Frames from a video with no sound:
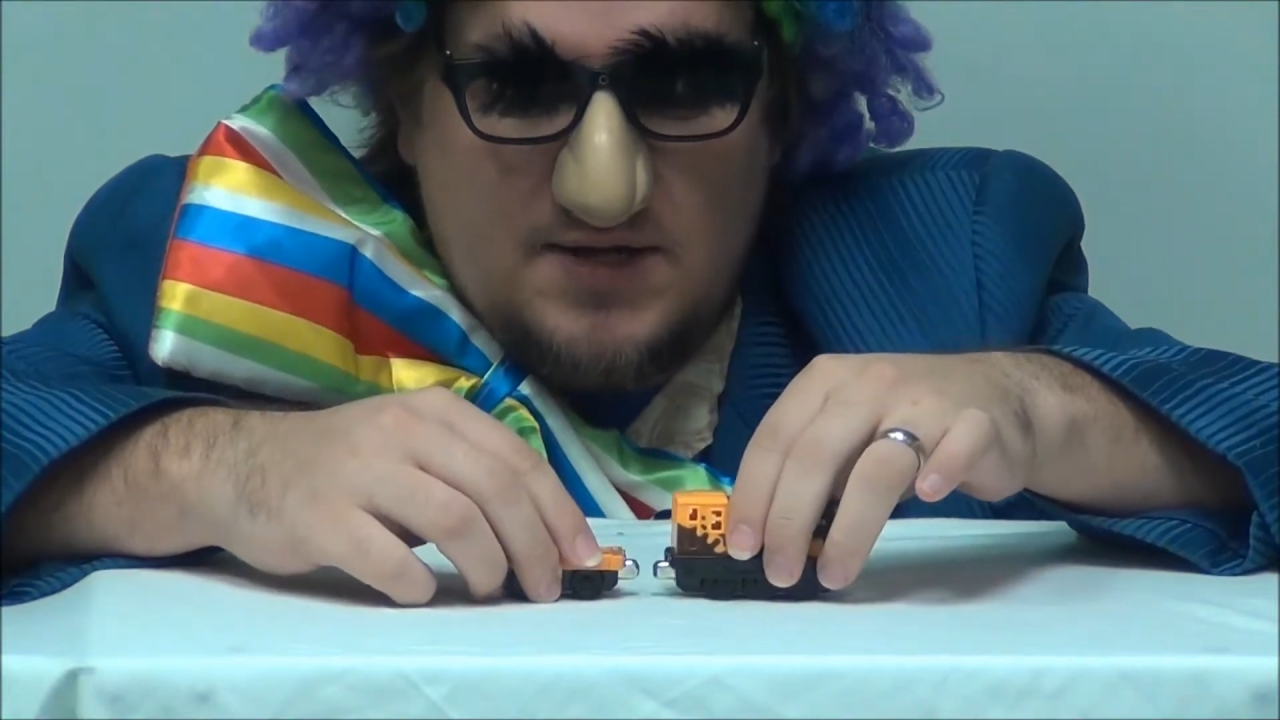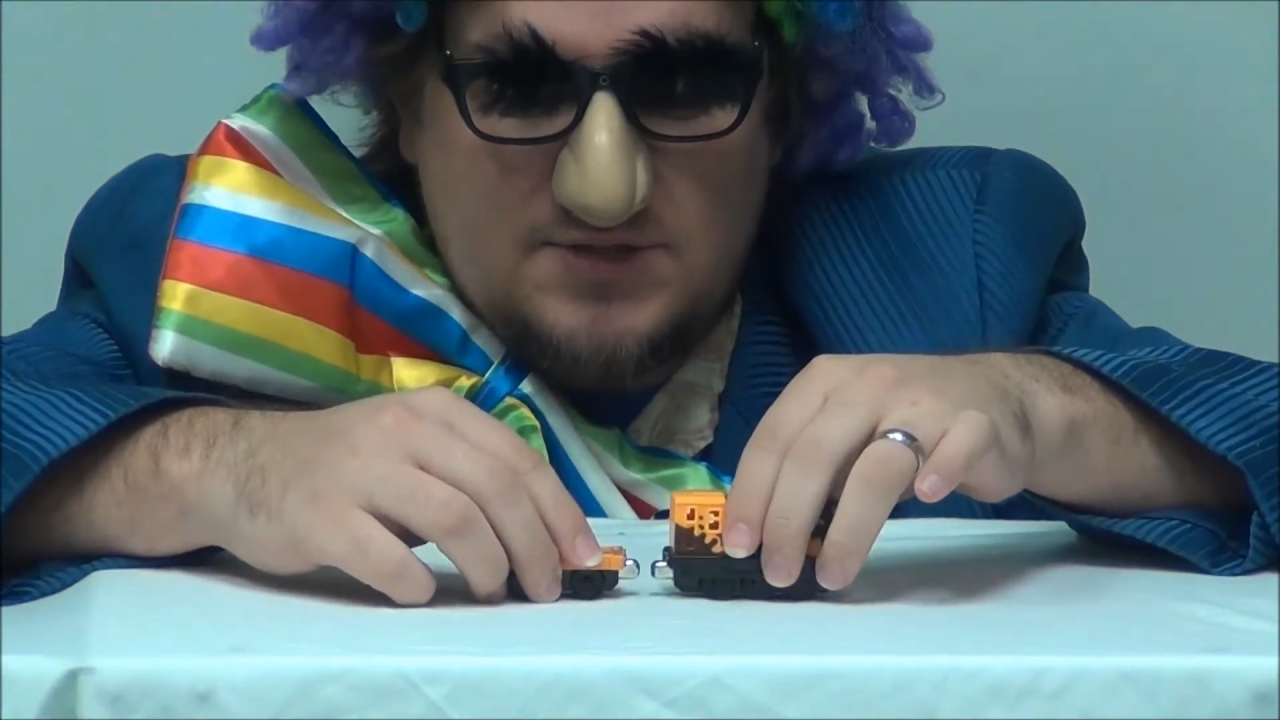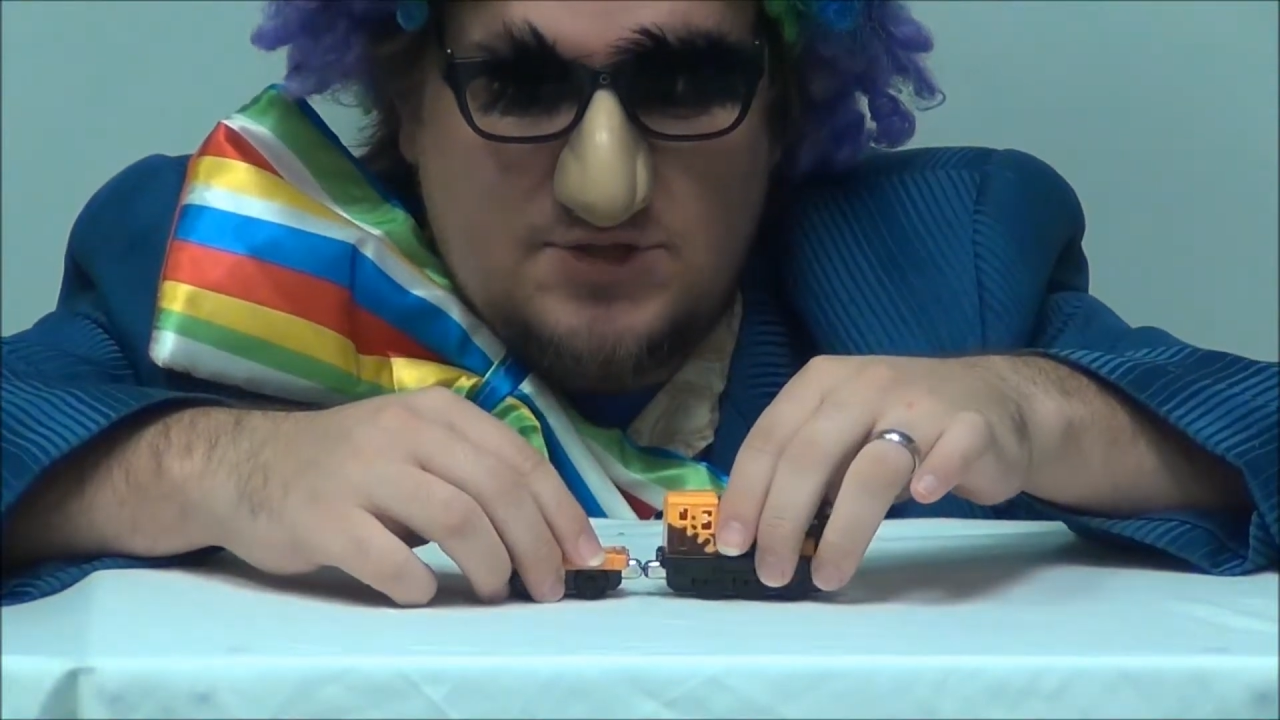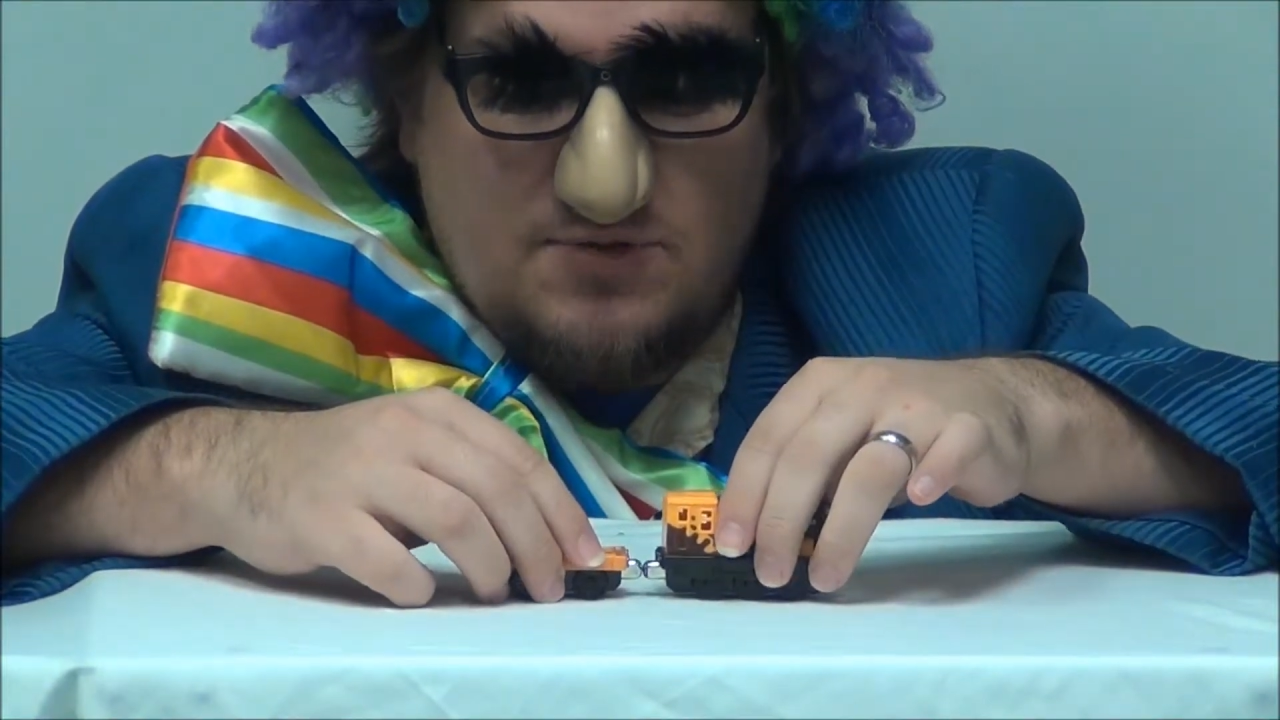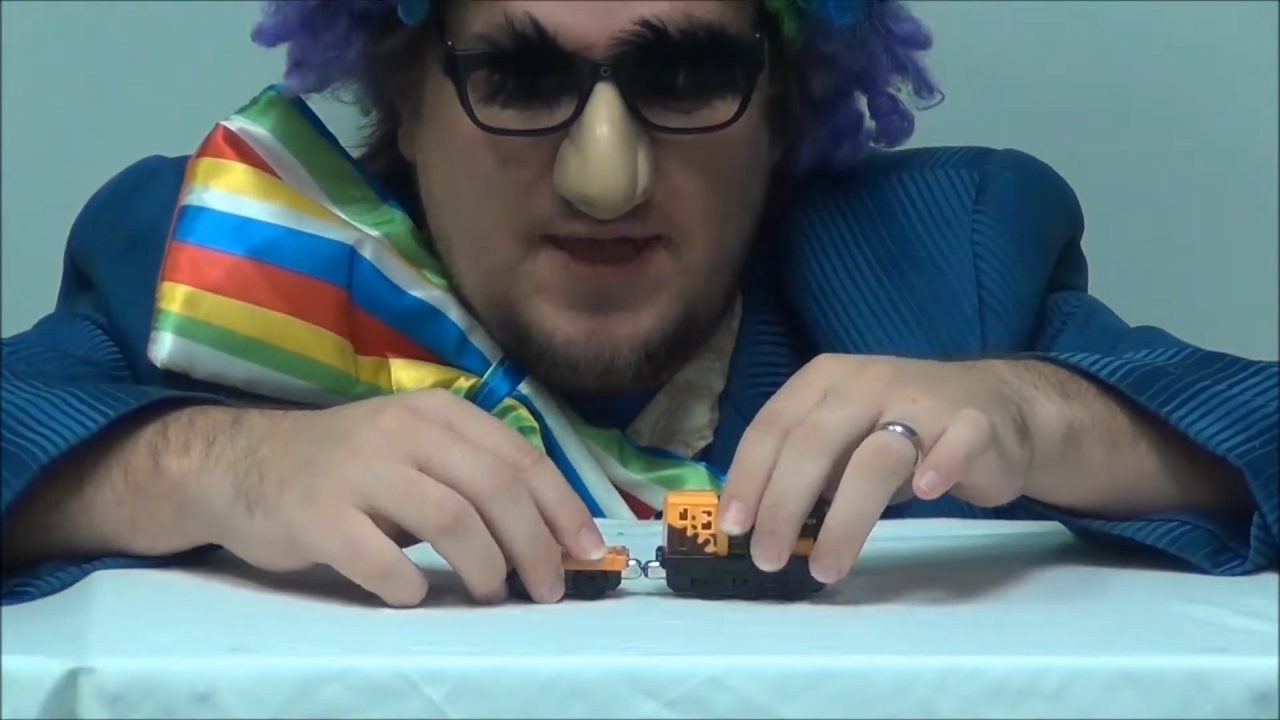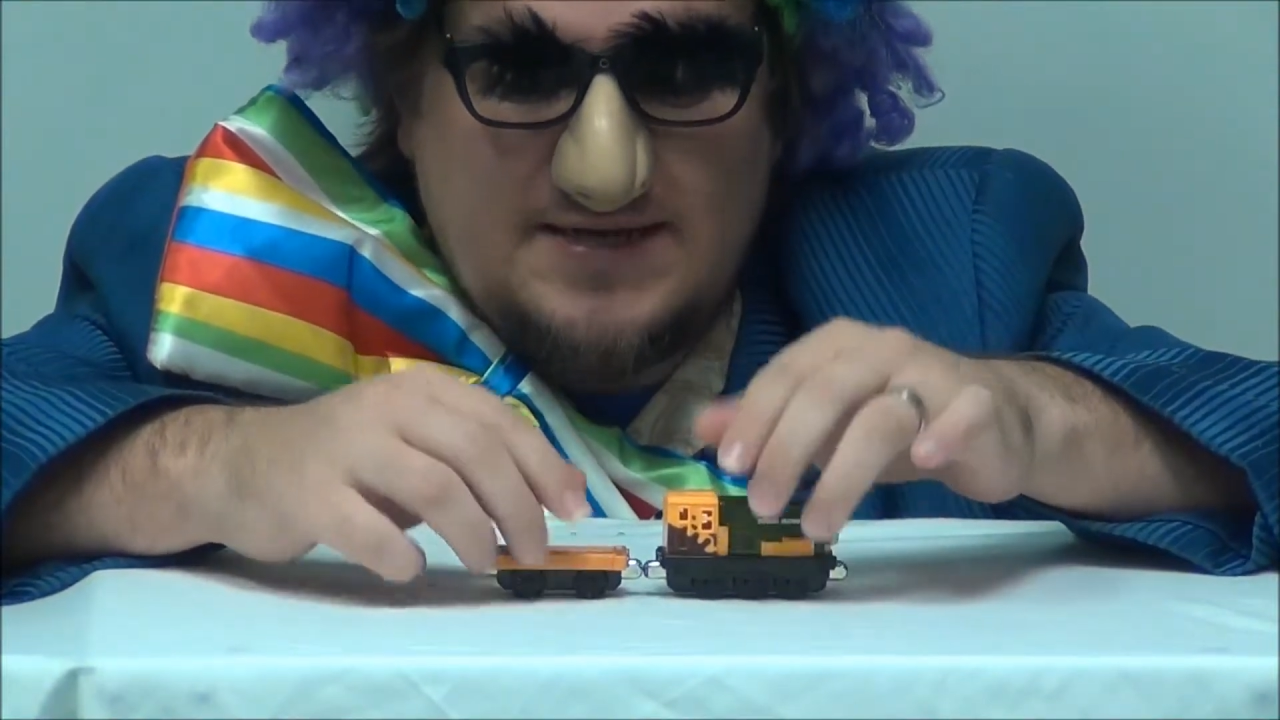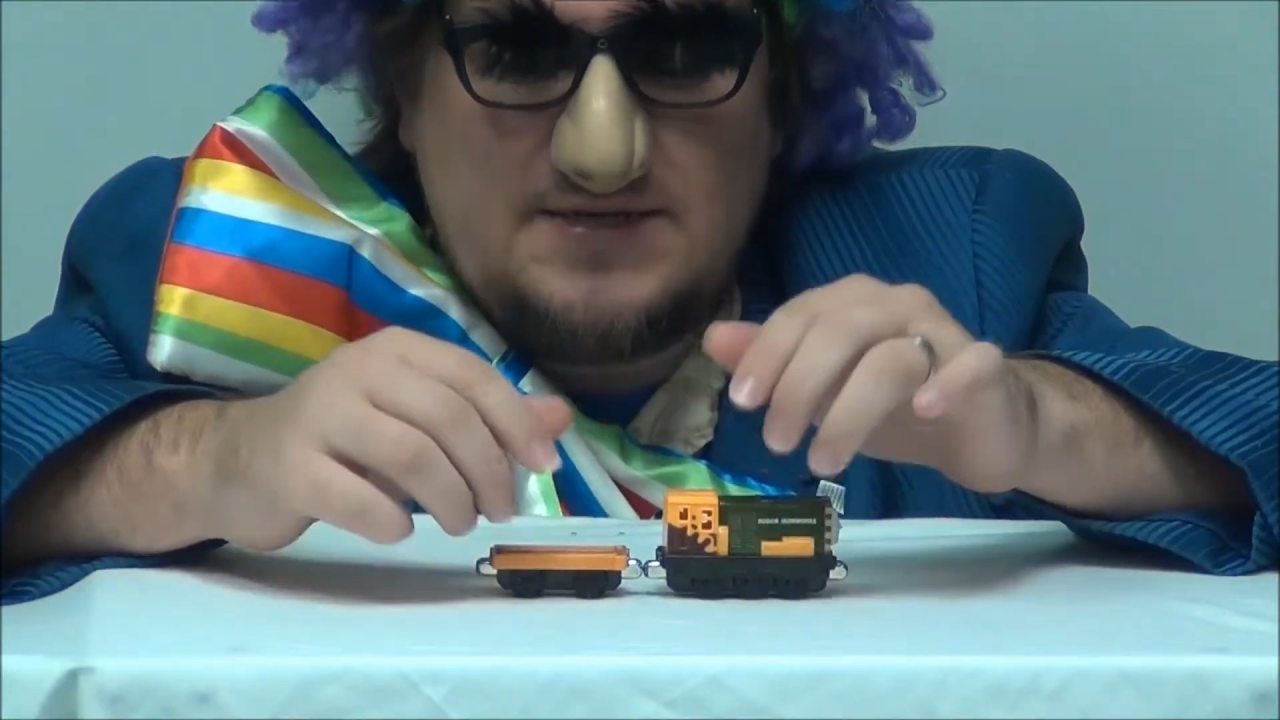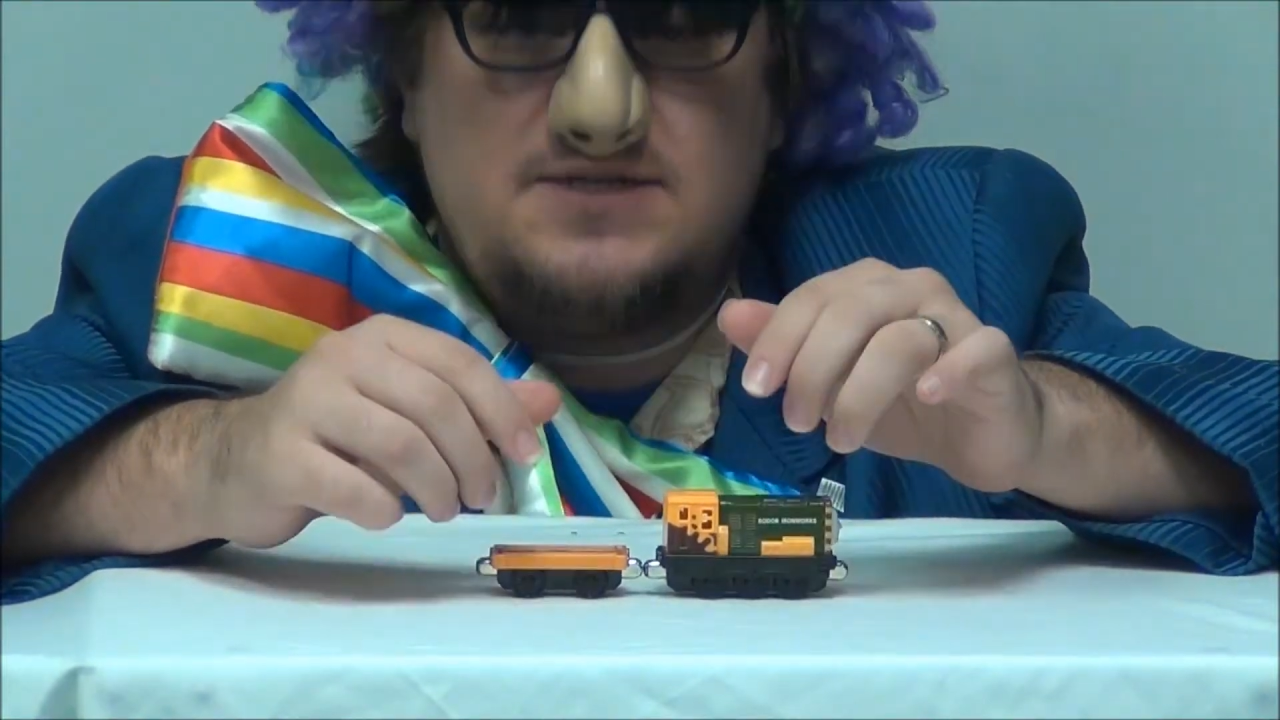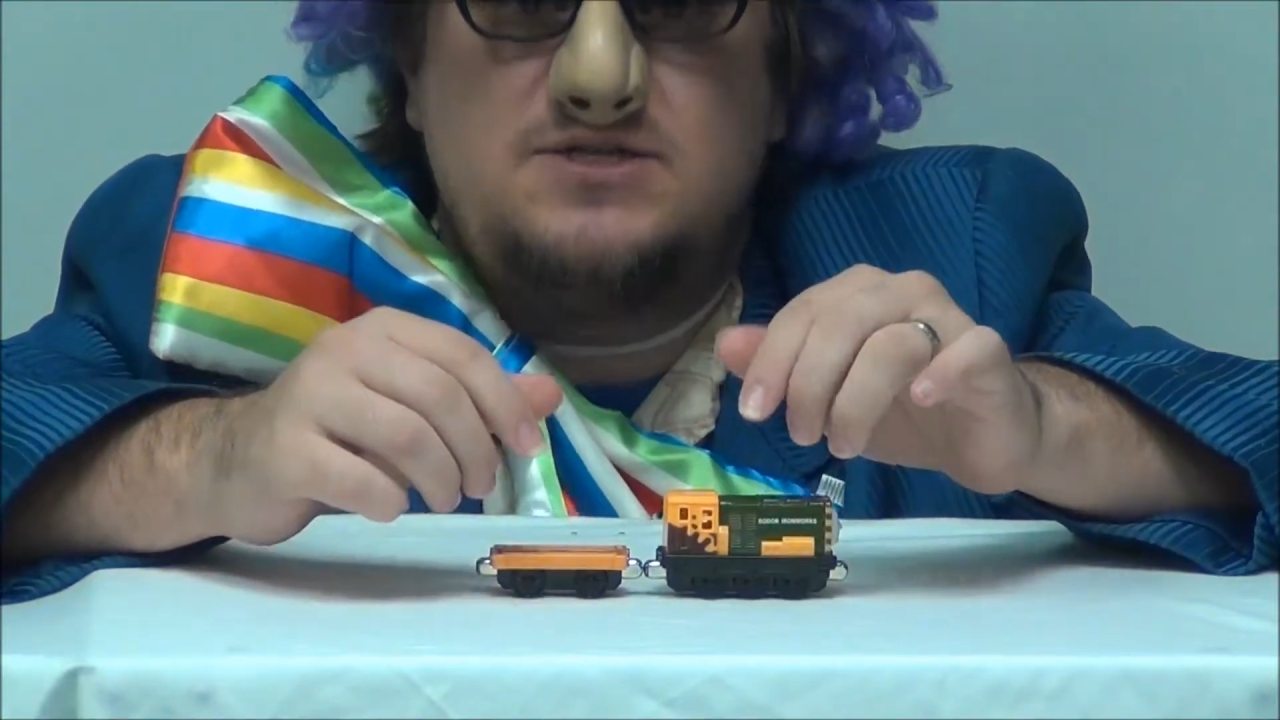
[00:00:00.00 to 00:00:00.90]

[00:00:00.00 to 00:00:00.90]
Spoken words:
so they